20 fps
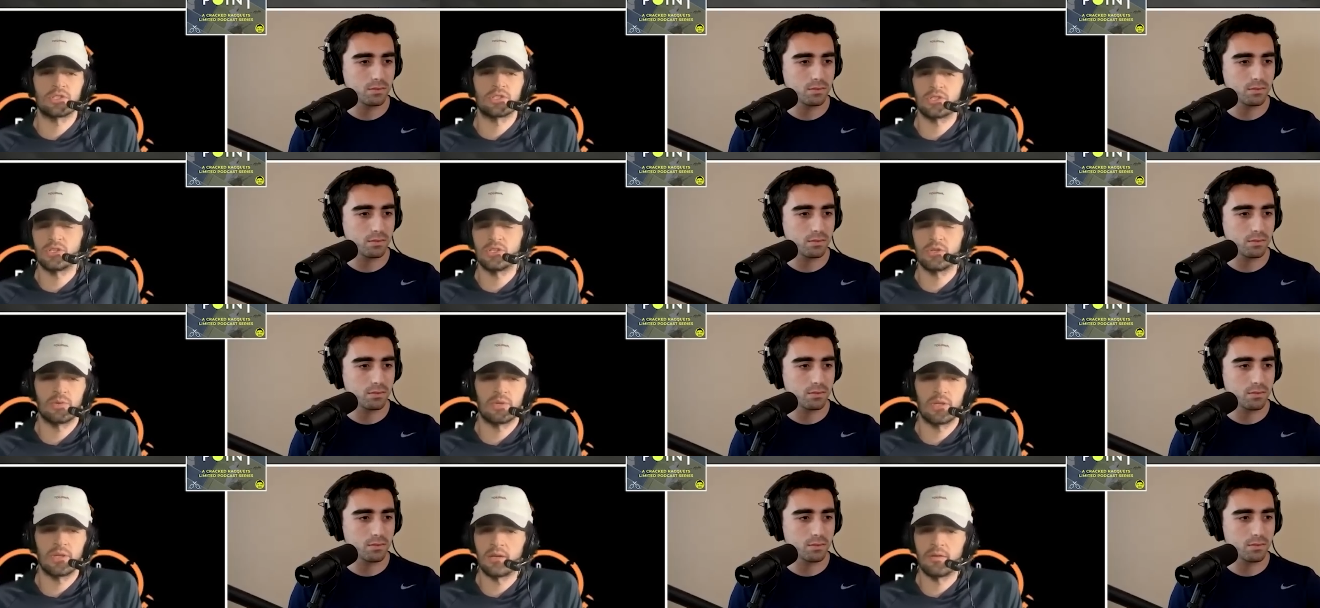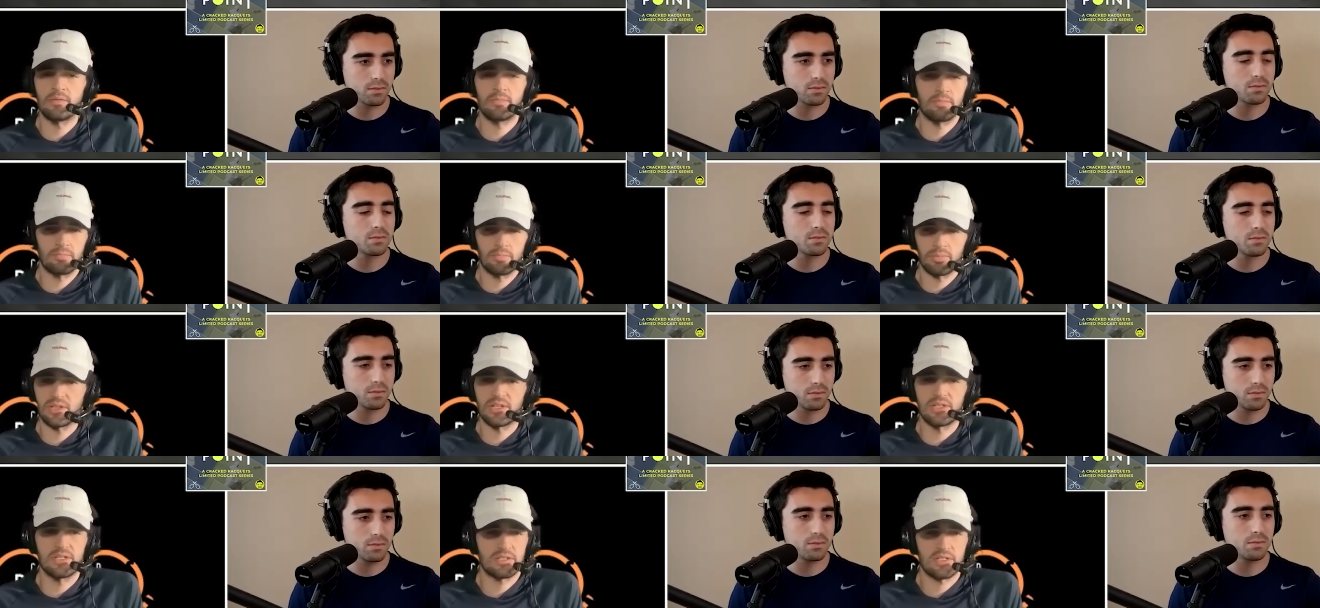Speaker 1: to you and then
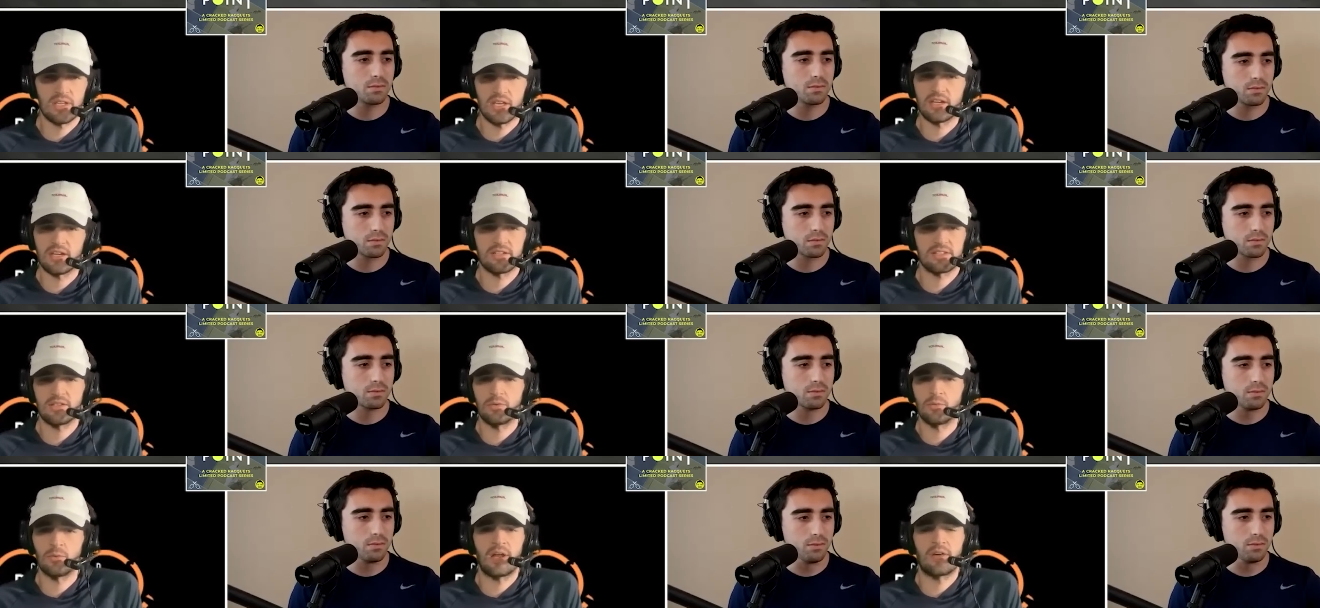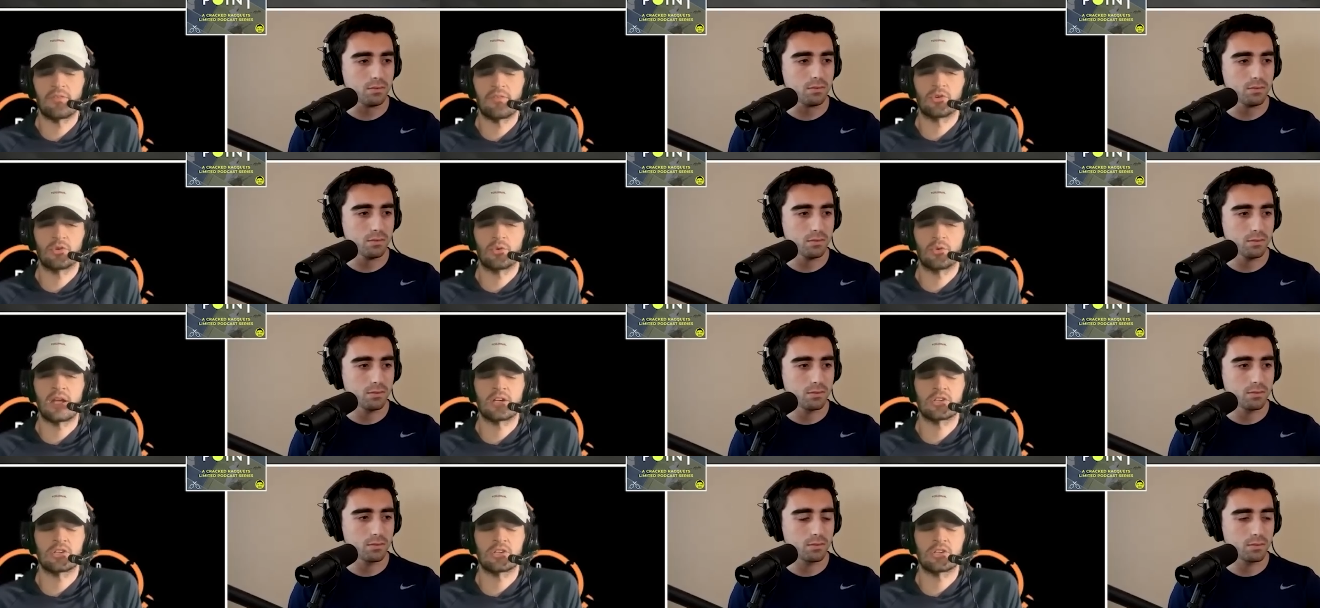please take us in whatever
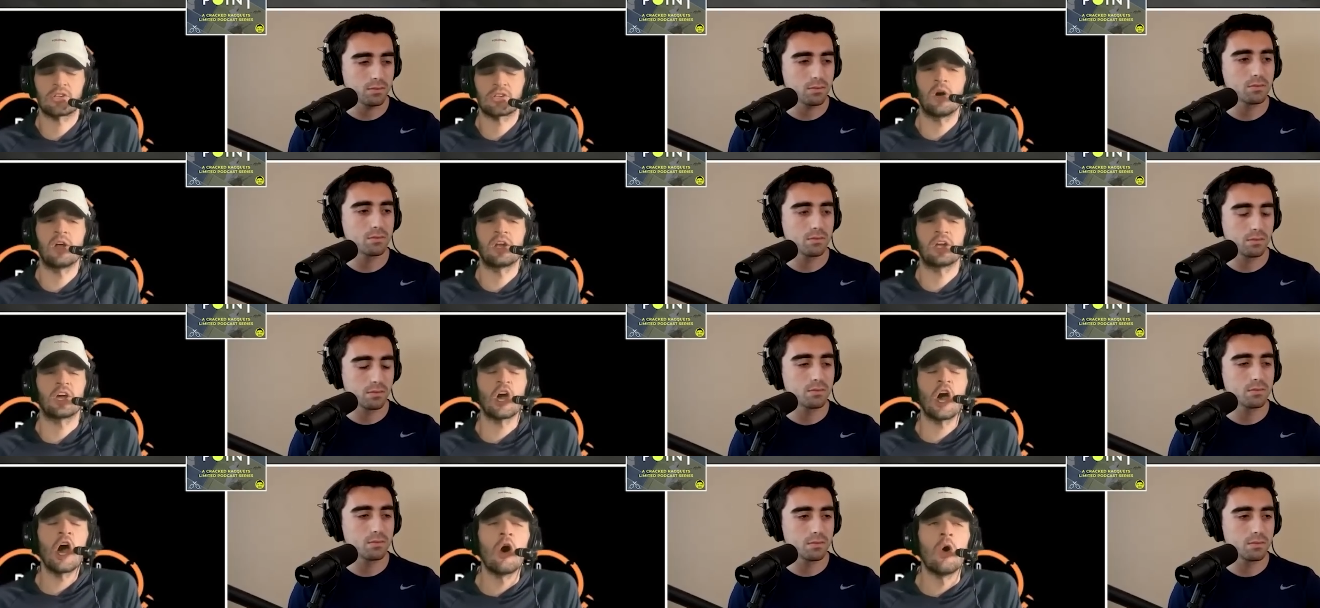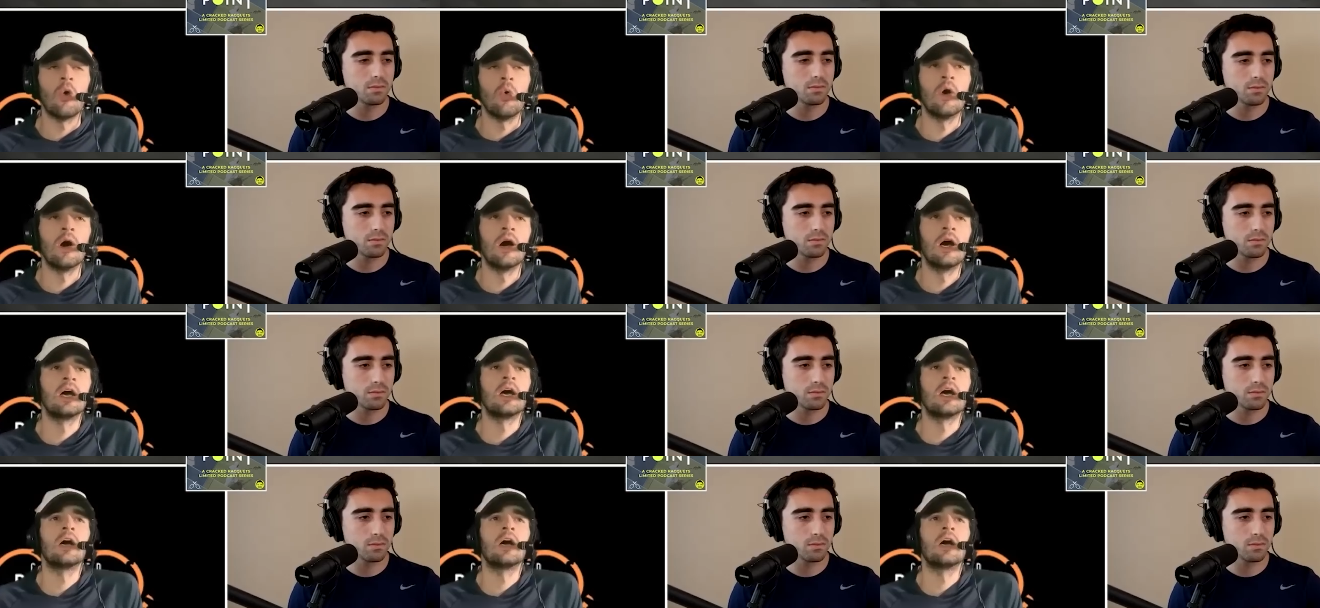direction you want to go.